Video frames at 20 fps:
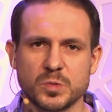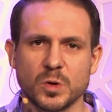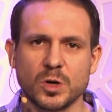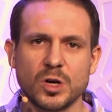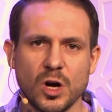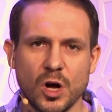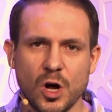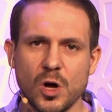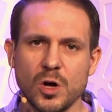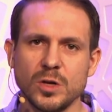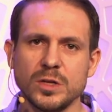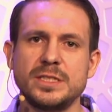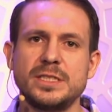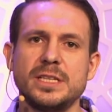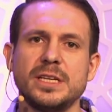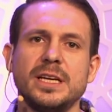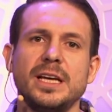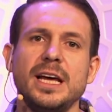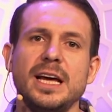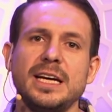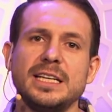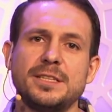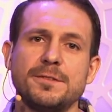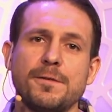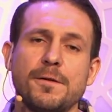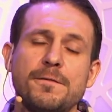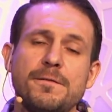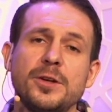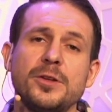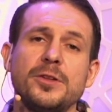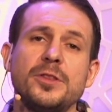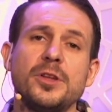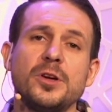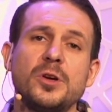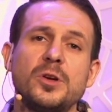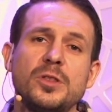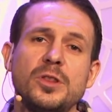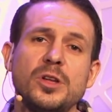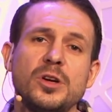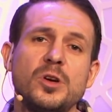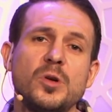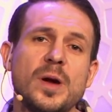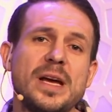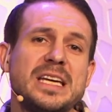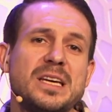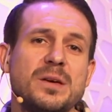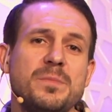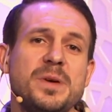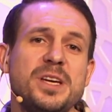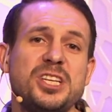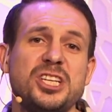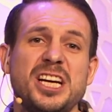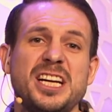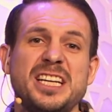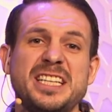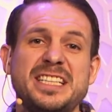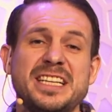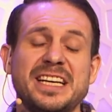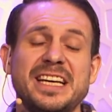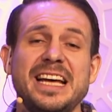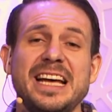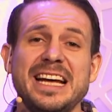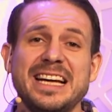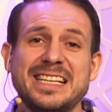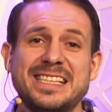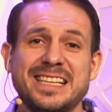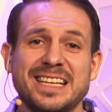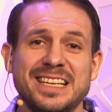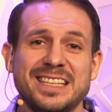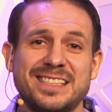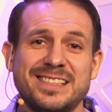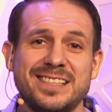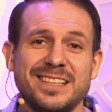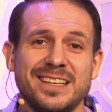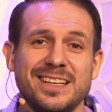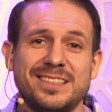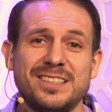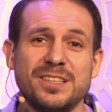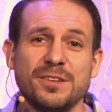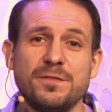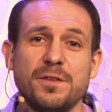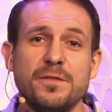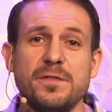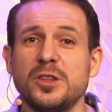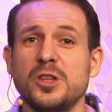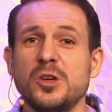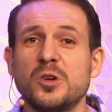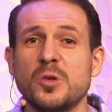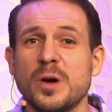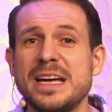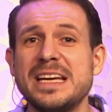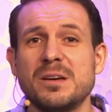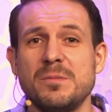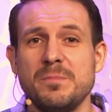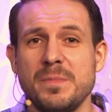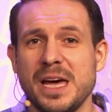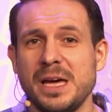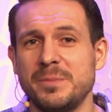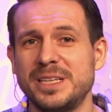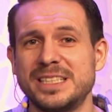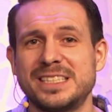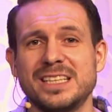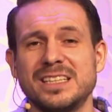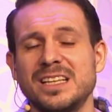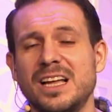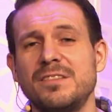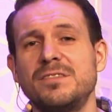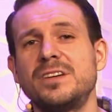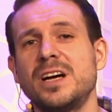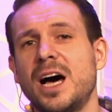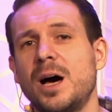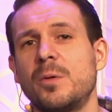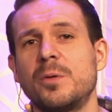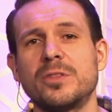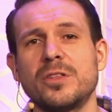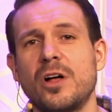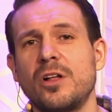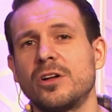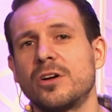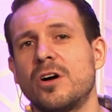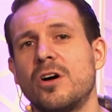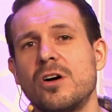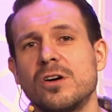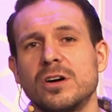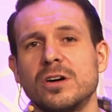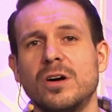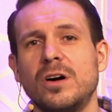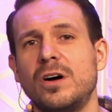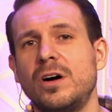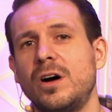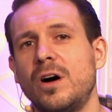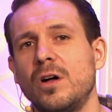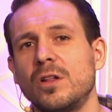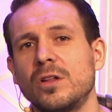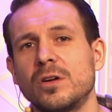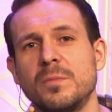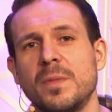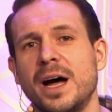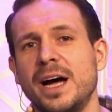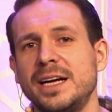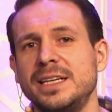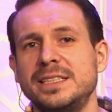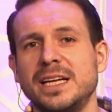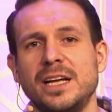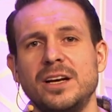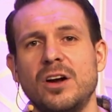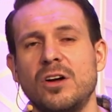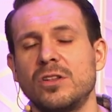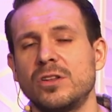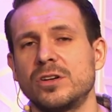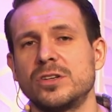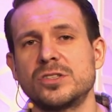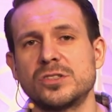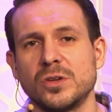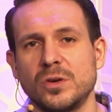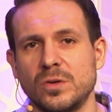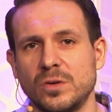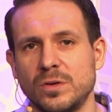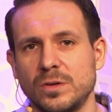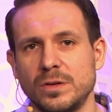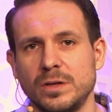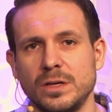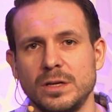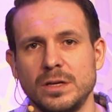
We're called to fulfill the Great Commission and to fulfill the Great Commandment, to love God with all our heart, all our mind, and all our soul.